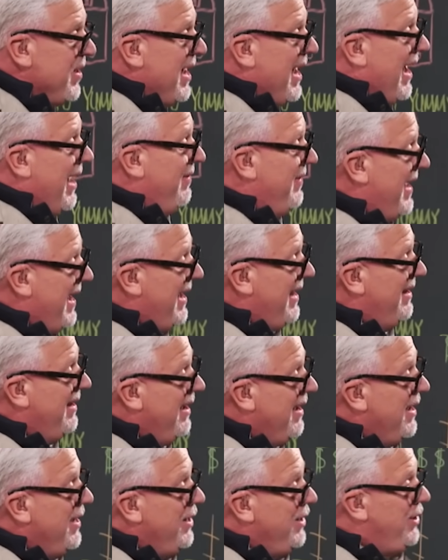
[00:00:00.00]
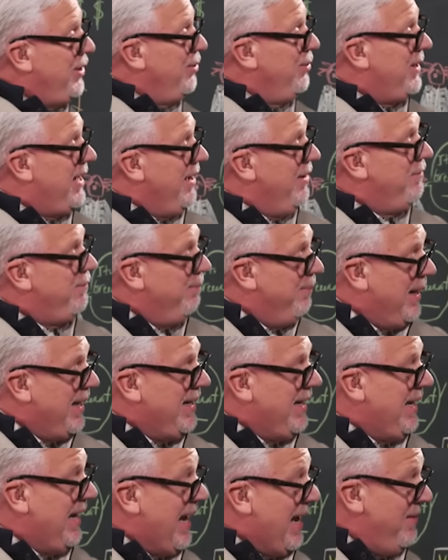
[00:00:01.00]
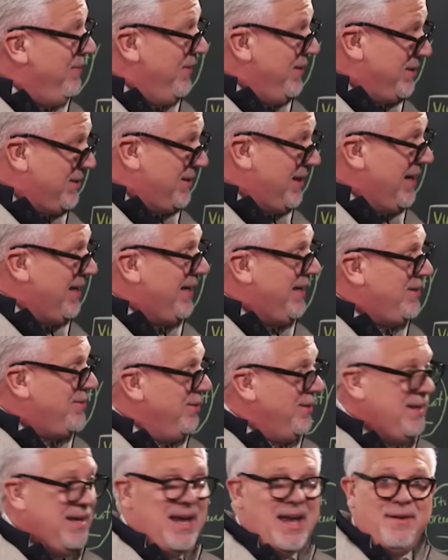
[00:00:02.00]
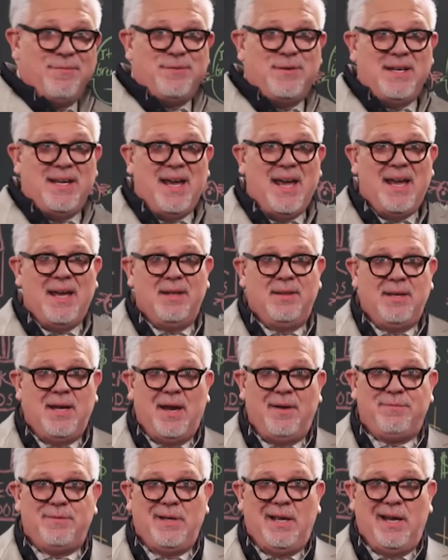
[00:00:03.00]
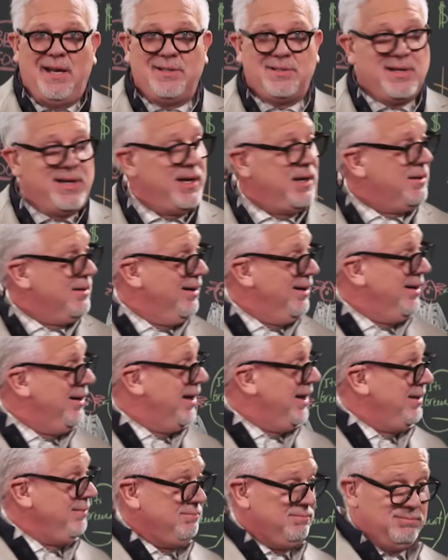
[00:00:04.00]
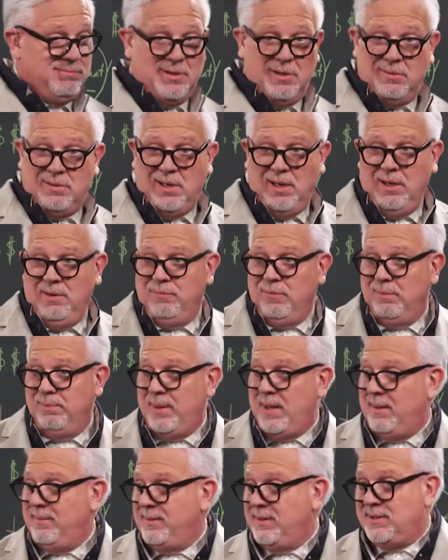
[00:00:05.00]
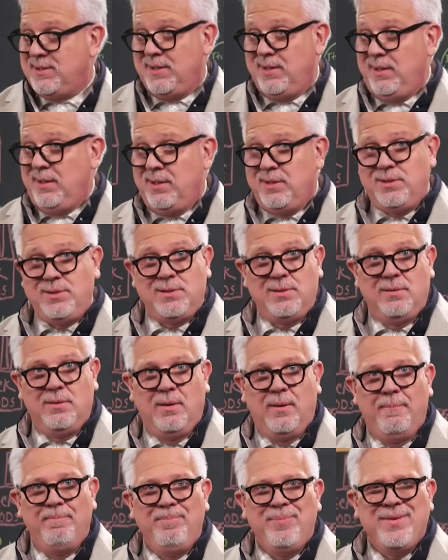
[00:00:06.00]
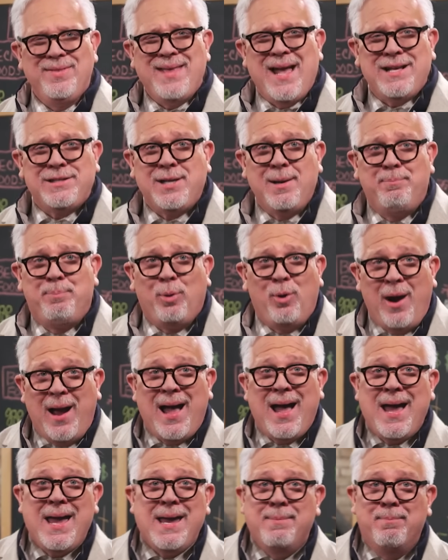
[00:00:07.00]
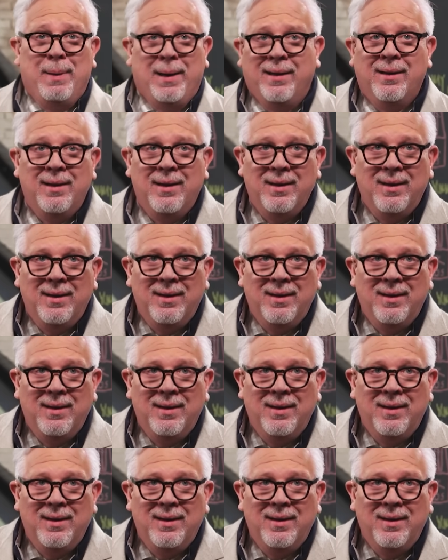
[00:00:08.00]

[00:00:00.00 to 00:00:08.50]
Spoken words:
And then you give money and the study to the FDA. And the FDA is like, all right, cocaine for babies it is. That's a bribe.